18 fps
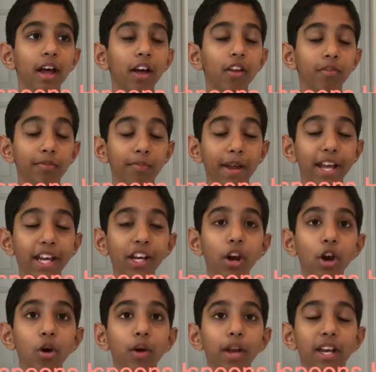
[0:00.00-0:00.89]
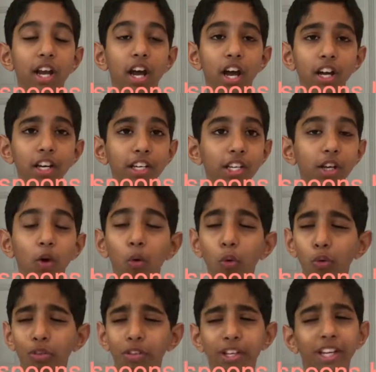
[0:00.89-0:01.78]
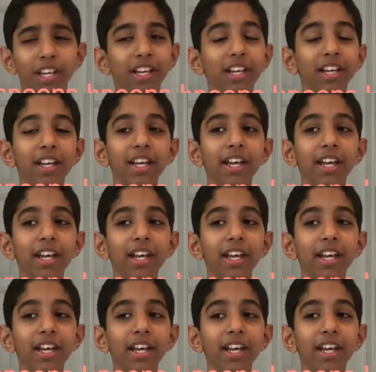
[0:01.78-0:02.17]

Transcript: out of mango and honey only.